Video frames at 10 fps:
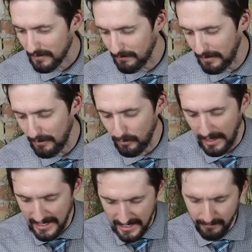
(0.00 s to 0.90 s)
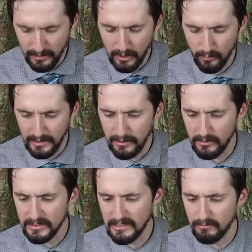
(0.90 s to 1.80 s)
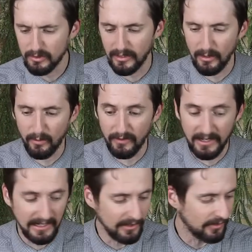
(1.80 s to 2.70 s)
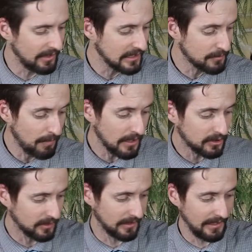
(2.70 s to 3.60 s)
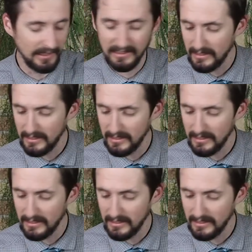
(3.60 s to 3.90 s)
But I am going to redo the substrate over here, especially